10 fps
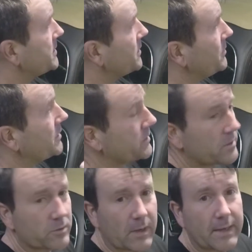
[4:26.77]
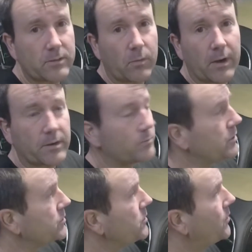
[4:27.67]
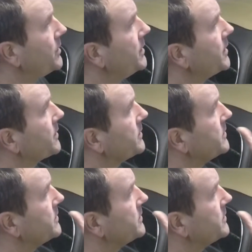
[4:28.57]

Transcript: because of this. So I wound up just going in here and